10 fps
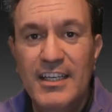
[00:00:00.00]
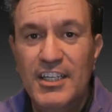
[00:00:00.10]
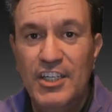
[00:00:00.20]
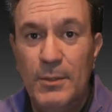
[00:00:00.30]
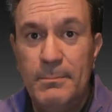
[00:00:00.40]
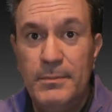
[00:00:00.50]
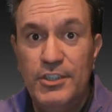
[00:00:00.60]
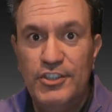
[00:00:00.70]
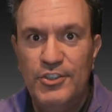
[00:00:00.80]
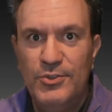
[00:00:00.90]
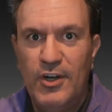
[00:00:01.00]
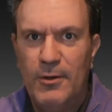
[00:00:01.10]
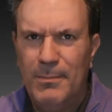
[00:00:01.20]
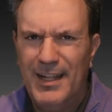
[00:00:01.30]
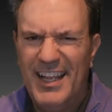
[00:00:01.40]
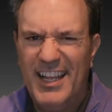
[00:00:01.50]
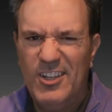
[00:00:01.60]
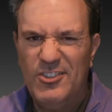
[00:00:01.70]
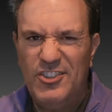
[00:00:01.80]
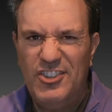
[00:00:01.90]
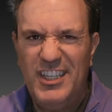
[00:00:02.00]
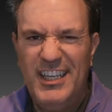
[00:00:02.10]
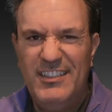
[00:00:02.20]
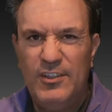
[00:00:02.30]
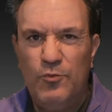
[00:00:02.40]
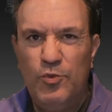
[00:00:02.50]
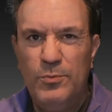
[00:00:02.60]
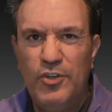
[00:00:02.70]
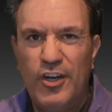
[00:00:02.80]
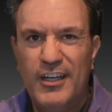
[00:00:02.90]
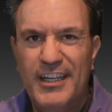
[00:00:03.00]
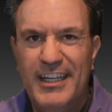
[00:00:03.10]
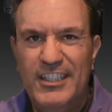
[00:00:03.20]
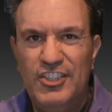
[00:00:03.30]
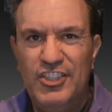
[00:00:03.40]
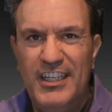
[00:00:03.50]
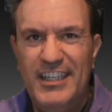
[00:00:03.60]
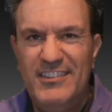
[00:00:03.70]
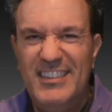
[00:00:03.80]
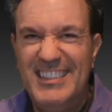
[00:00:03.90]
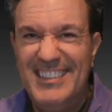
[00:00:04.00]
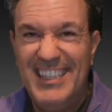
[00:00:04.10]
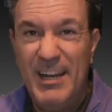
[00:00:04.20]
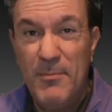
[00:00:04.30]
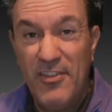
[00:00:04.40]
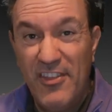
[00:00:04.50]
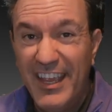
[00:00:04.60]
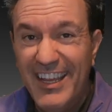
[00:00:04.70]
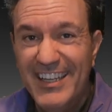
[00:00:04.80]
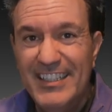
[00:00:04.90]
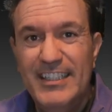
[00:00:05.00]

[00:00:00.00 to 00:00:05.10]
Number 2, are blackout shades and room darkening shades the same thing?